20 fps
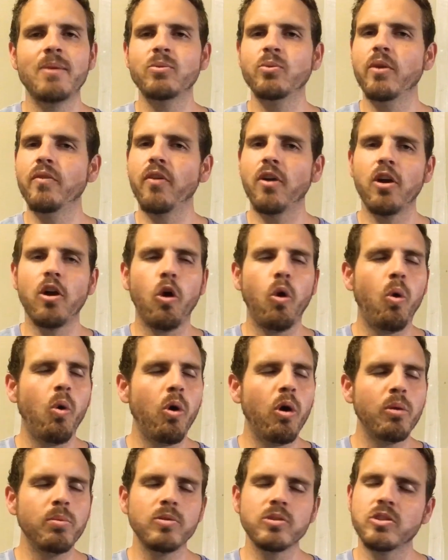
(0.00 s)
We've heard
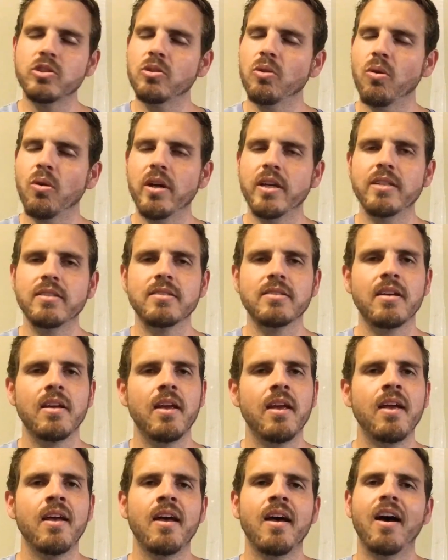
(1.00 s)
horrible stories
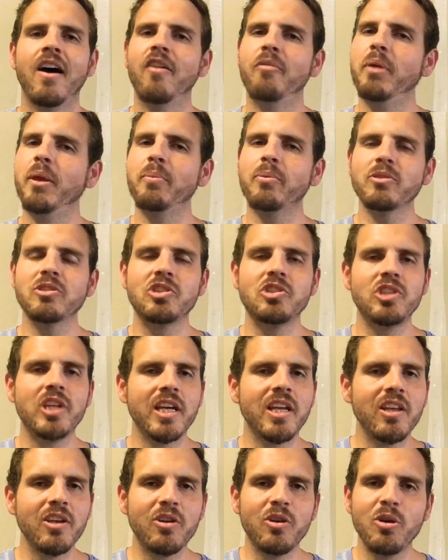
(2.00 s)
of people's
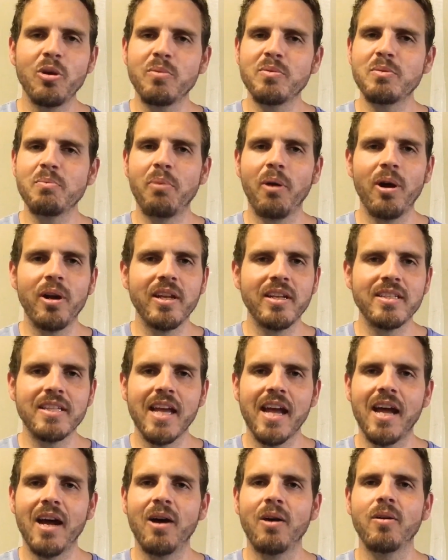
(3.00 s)
chicken coops burning
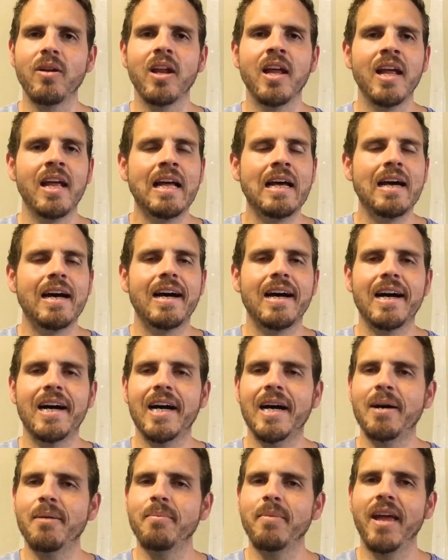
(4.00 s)
down,
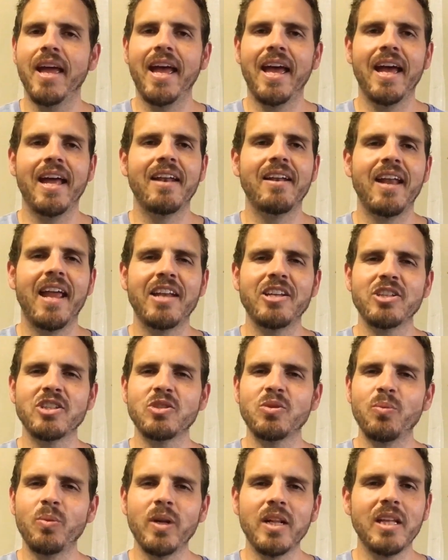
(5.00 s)
and
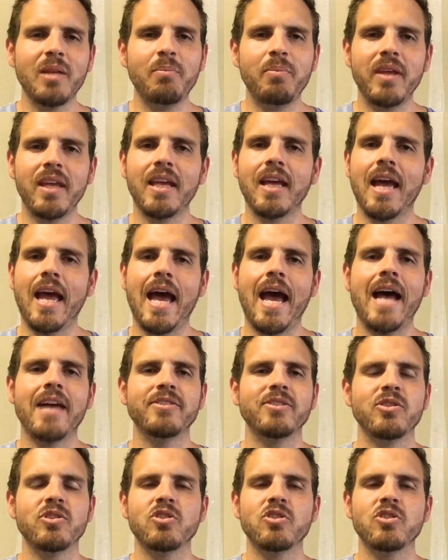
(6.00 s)
just really being a hazard.